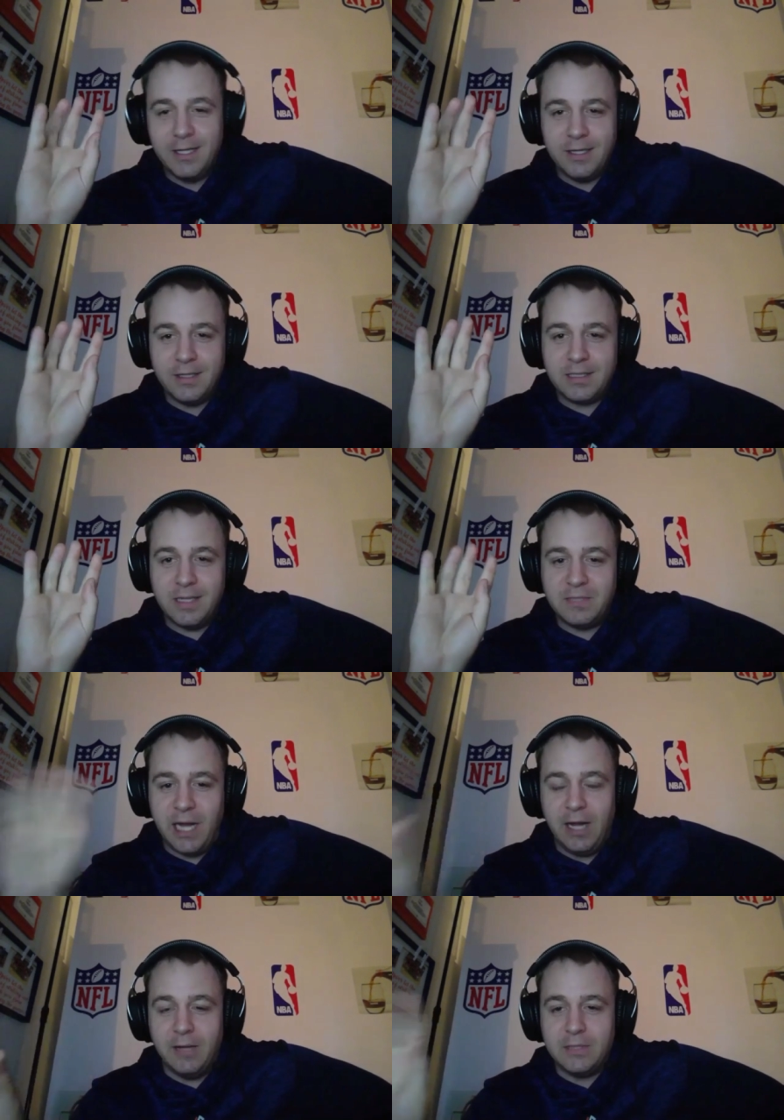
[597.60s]

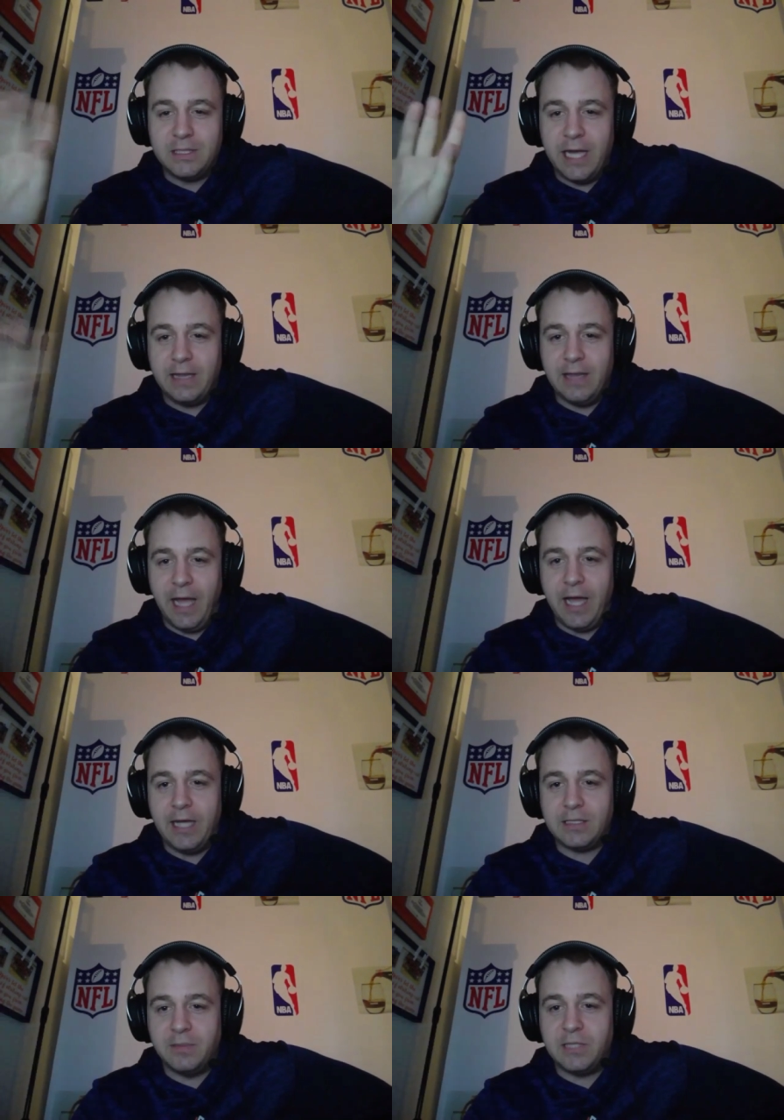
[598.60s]
sometimes that
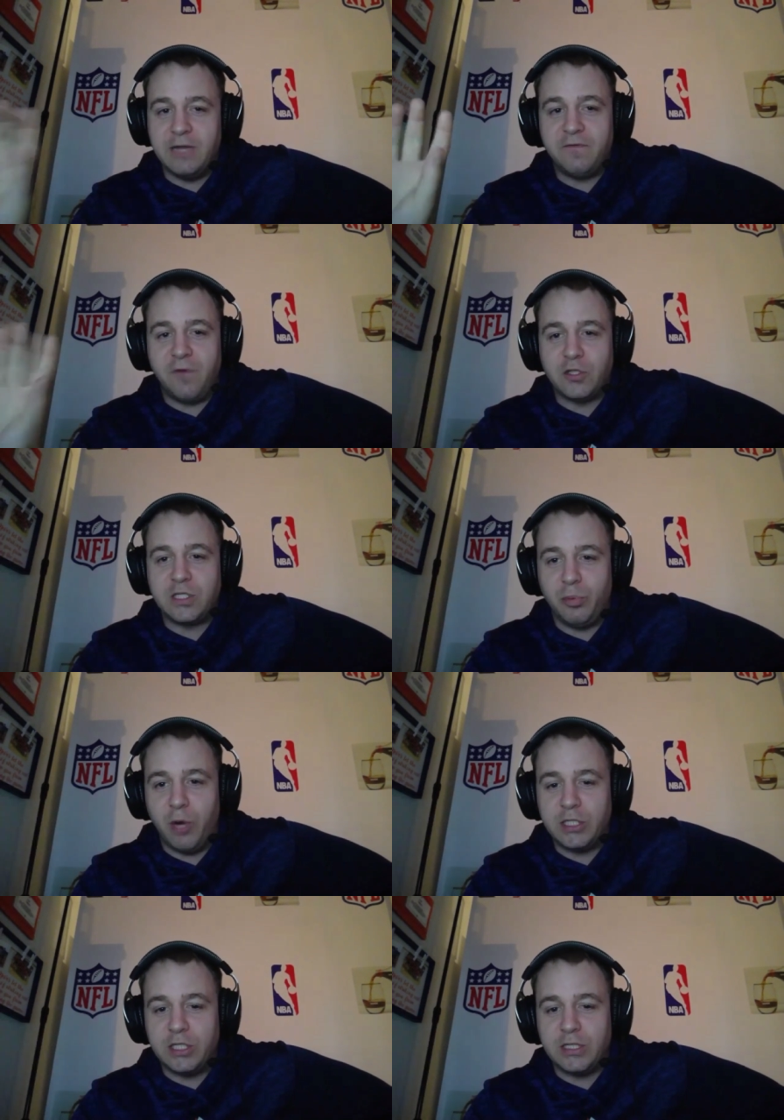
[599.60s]
last sometimes first
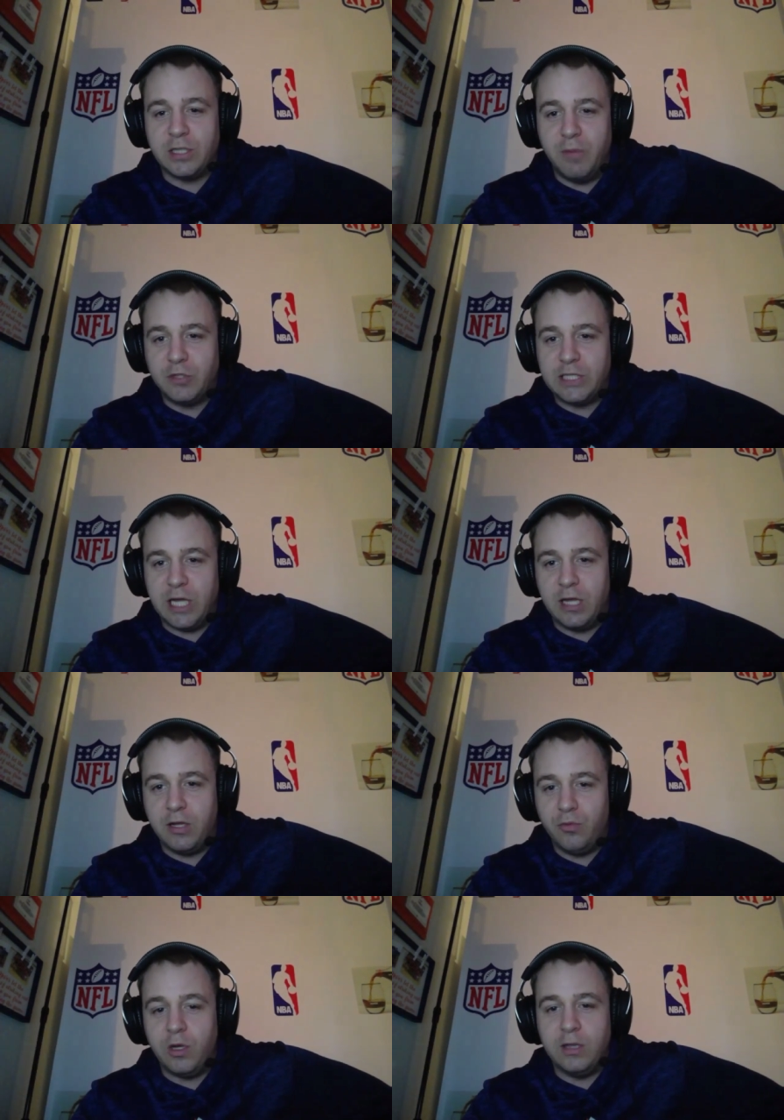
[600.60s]
impressions are most telling
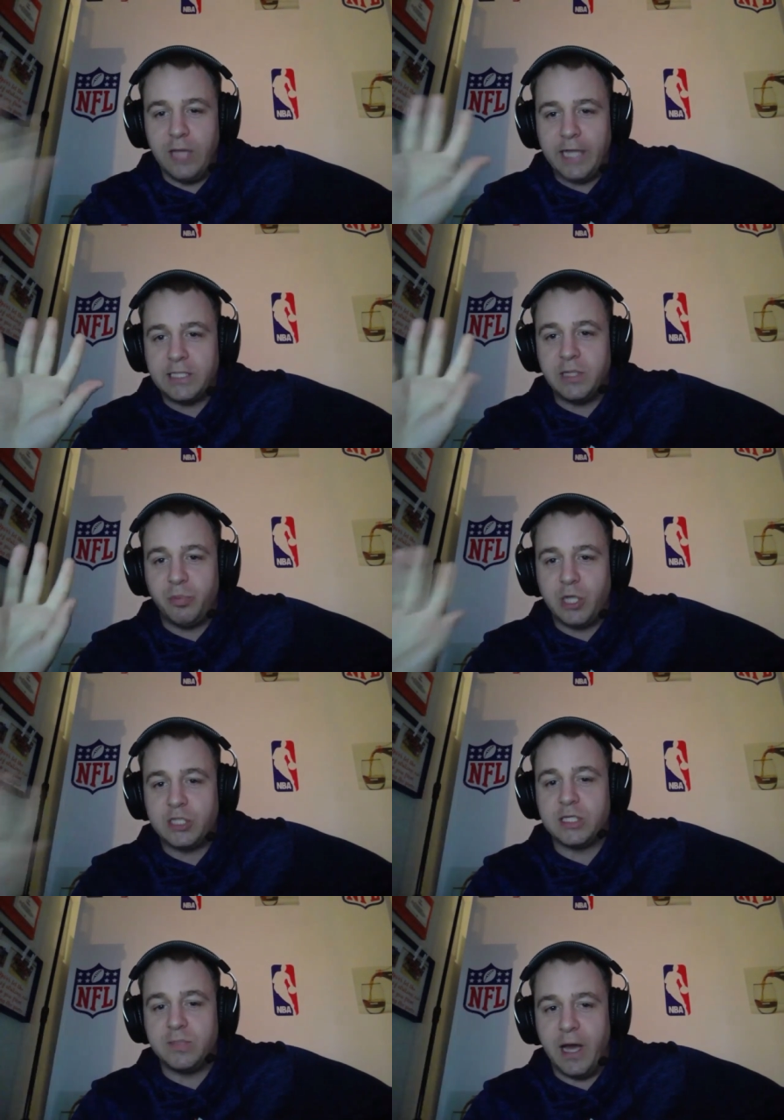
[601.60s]
well last impressions matter